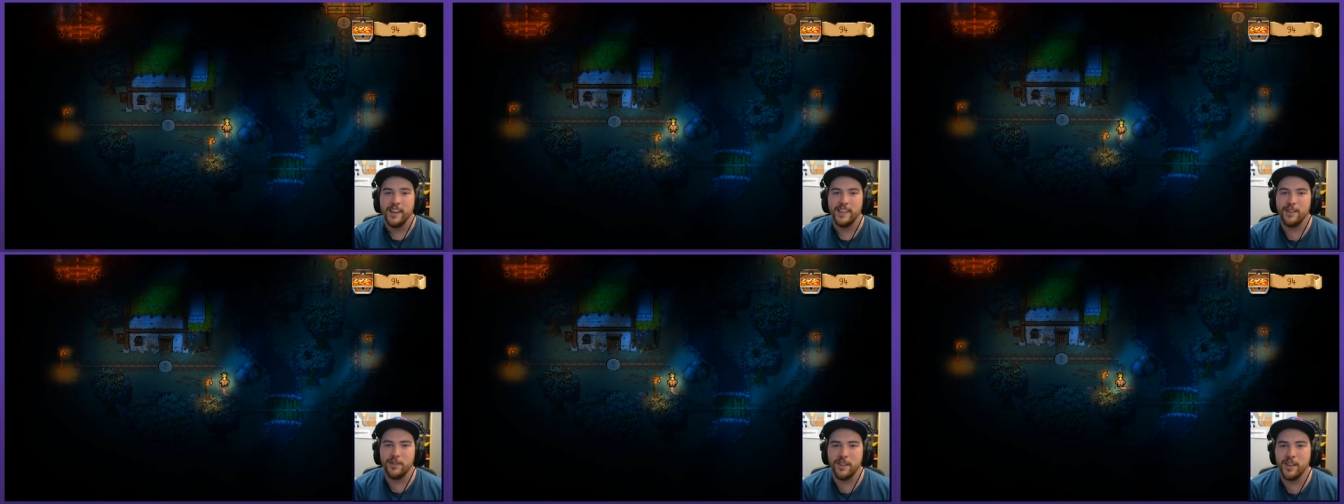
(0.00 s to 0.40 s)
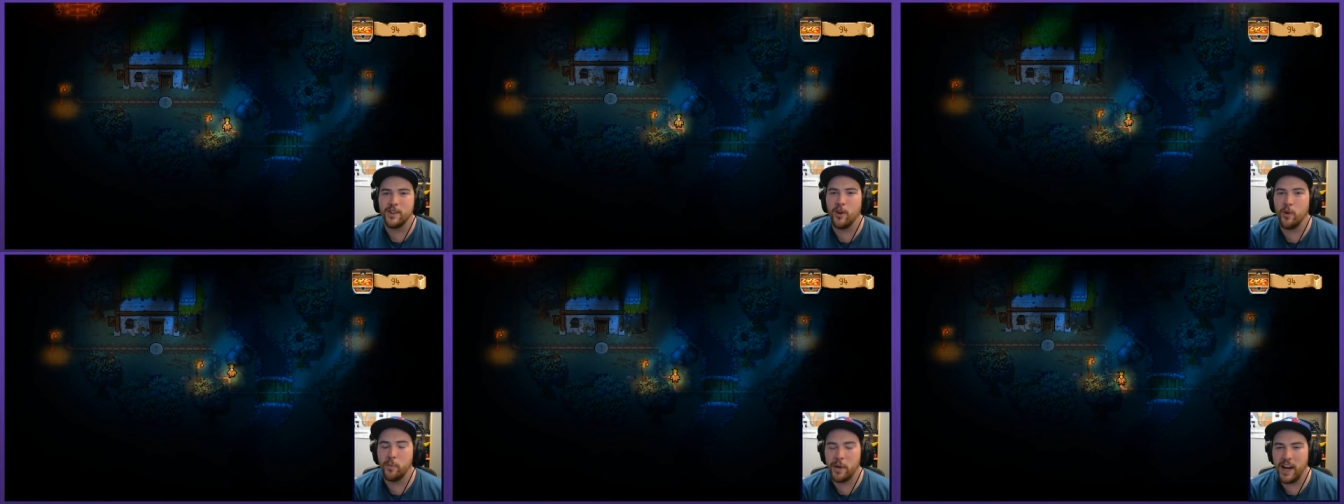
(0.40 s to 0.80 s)
You can
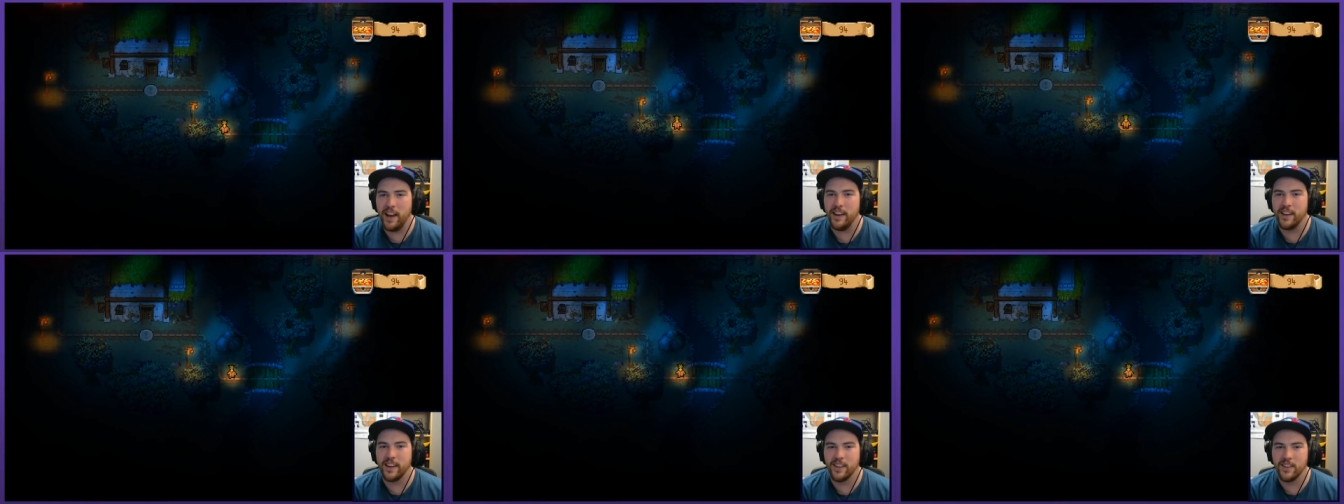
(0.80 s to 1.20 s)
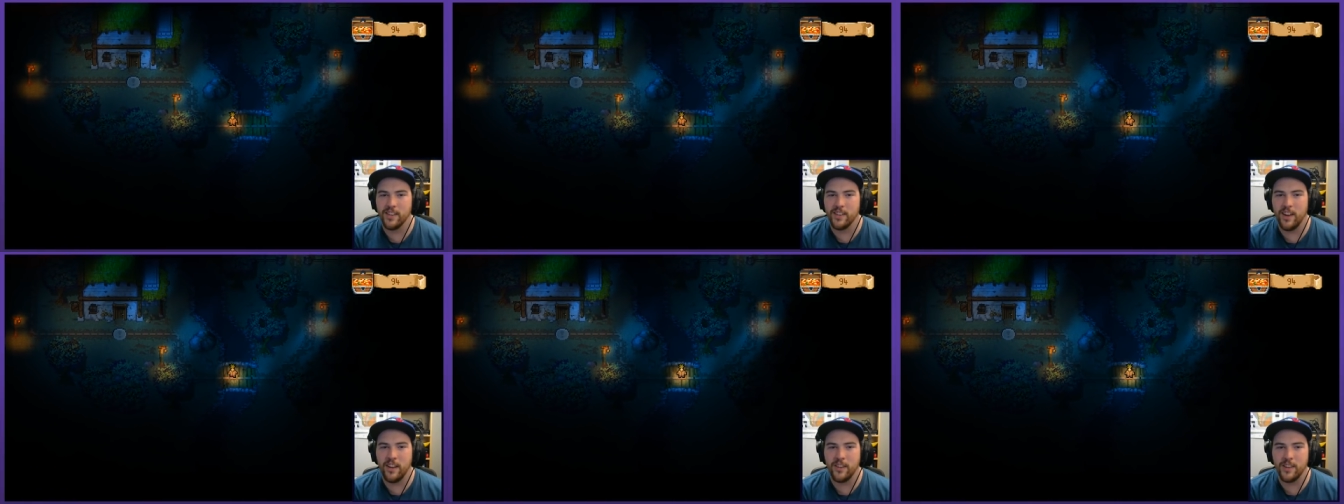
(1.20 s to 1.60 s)
go back
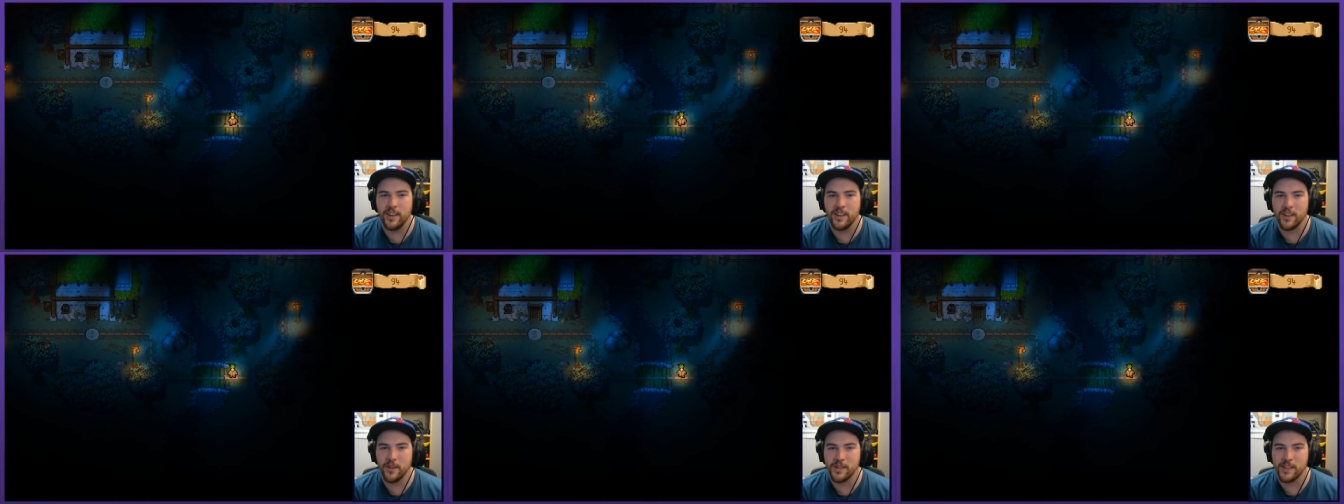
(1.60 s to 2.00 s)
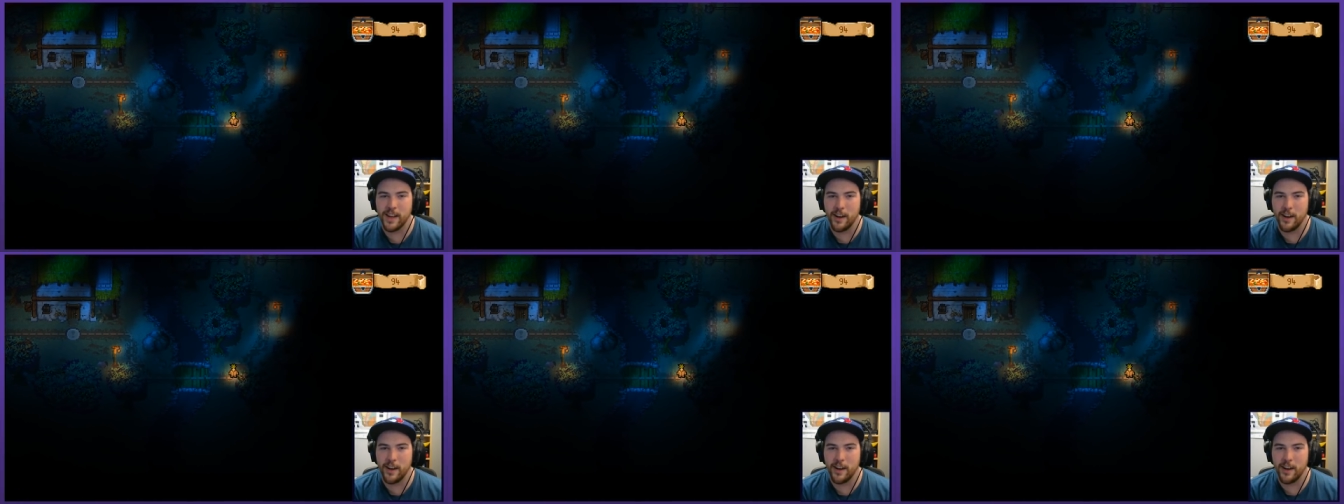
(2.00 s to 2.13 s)
and, and look at those.